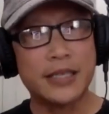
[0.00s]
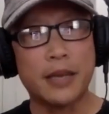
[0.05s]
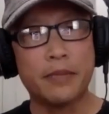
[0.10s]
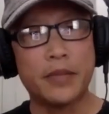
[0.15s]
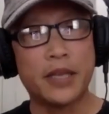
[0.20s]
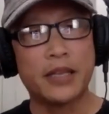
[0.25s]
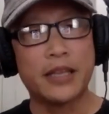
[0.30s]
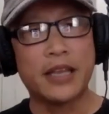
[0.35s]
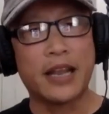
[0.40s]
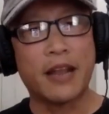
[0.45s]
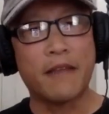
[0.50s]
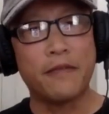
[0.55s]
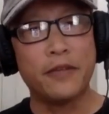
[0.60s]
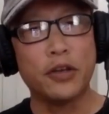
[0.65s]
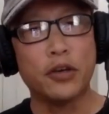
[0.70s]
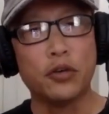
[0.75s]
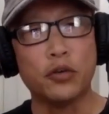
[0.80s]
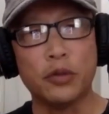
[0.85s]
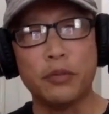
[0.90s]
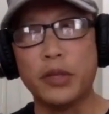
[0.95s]
something that I
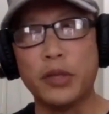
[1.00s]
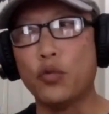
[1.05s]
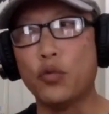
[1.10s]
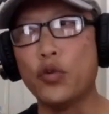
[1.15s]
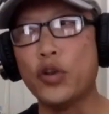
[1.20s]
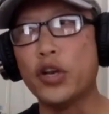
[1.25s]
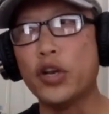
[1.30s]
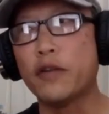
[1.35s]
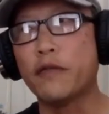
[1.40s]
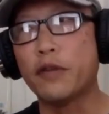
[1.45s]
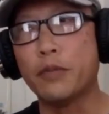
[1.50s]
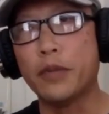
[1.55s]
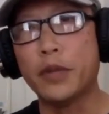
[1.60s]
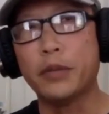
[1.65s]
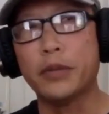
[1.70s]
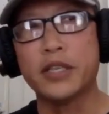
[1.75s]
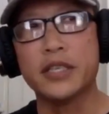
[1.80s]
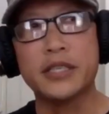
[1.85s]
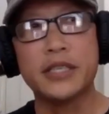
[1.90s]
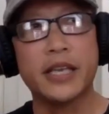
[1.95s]
feel would be weird for
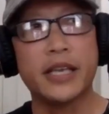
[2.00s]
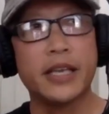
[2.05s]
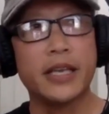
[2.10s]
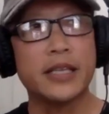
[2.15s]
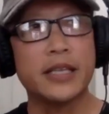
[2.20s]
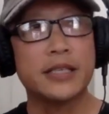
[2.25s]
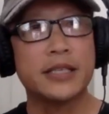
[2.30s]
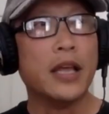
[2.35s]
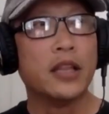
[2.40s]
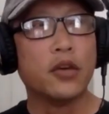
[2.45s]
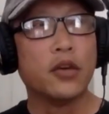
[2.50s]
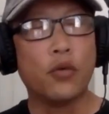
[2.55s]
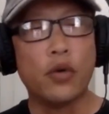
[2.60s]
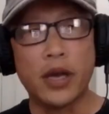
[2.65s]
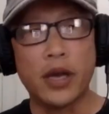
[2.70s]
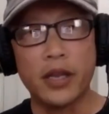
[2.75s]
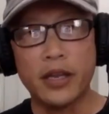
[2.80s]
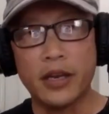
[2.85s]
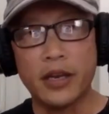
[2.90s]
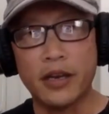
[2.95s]
people to see. It's the
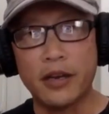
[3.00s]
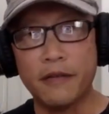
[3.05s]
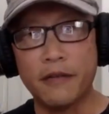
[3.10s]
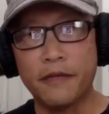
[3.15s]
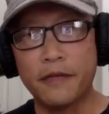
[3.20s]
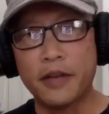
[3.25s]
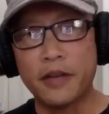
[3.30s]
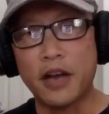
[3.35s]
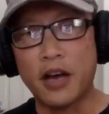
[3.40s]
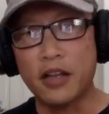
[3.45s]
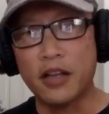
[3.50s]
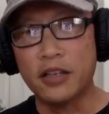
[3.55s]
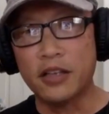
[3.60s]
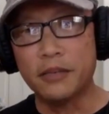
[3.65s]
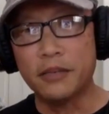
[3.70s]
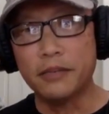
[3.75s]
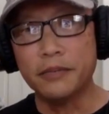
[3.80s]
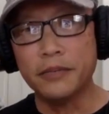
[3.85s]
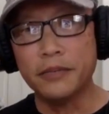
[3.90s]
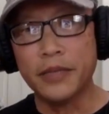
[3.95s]
one of
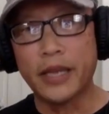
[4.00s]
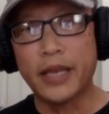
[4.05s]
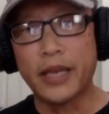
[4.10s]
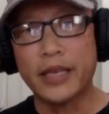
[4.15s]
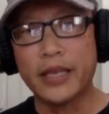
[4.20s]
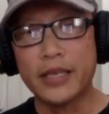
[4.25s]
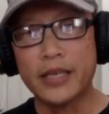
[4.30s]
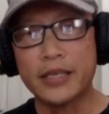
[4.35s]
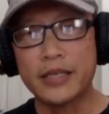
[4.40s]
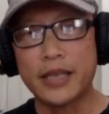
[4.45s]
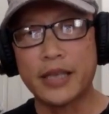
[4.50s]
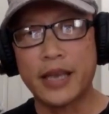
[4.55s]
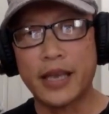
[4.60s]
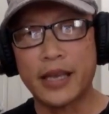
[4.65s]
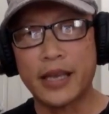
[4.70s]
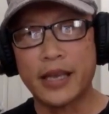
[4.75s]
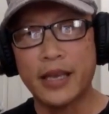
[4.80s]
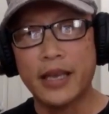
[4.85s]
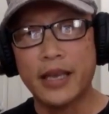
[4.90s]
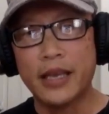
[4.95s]
Gollum, and he's
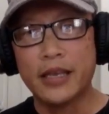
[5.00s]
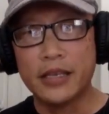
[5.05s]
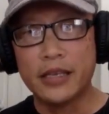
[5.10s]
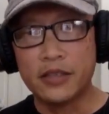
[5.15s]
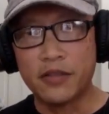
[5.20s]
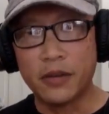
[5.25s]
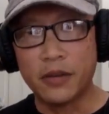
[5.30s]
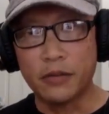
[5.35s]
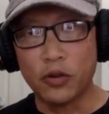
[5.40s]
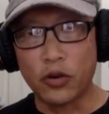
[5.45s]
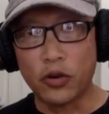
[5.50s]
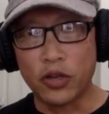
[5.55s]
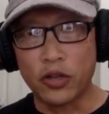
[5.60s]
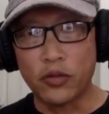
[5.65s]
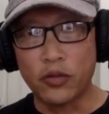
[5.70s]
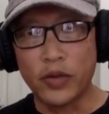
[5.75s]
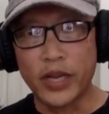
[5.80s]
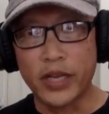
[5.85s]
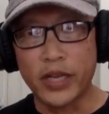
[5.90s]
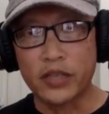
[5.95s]
like he's from Lord of the
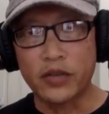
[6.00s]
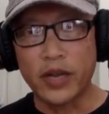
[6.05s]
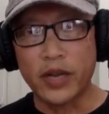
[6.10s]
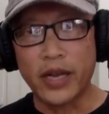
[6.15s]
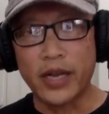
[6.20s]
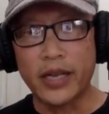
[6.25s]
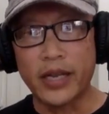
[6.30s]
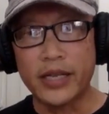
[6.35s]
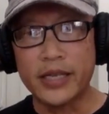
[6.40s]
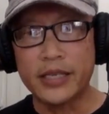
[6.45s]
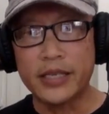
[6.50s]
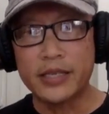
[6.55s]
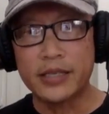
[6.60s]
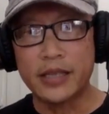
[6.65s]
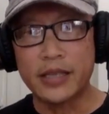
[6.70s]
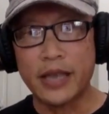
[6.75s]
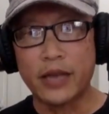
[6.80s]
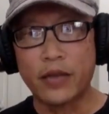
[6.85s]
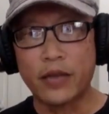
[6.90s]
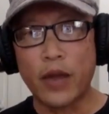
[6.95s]
Rings, right? Yeah. And he's
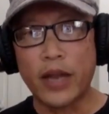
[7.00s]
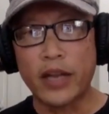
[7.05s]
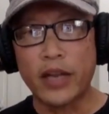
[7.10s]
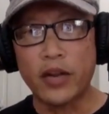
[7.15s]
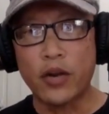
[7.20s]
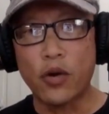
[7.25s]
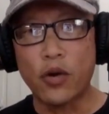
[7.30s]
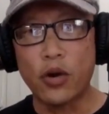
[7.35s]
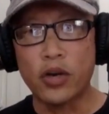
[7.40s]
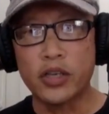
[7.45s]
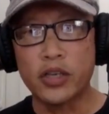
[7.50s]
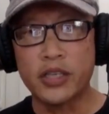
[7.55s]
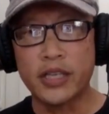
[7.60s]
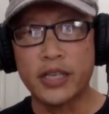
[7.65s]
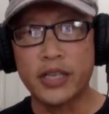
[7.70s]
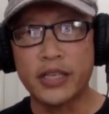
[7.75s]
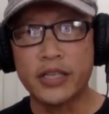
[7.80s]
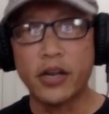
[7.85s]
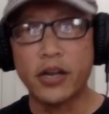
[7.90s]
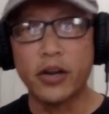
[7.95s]
like riding a horse, and
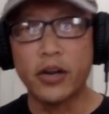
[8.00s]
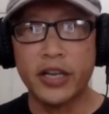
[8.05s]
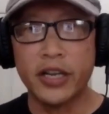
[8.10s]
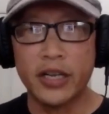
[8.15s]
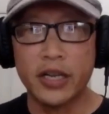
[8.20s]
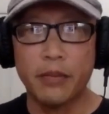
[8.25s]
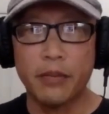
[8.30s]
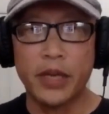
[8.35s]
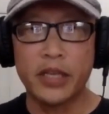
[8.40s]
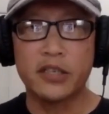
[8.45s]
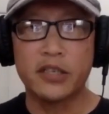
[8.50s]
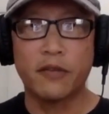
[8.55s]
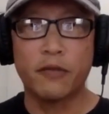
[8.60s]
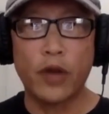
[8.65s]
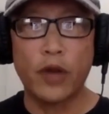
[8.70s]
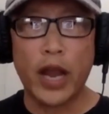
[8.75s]
he's herding a bunch of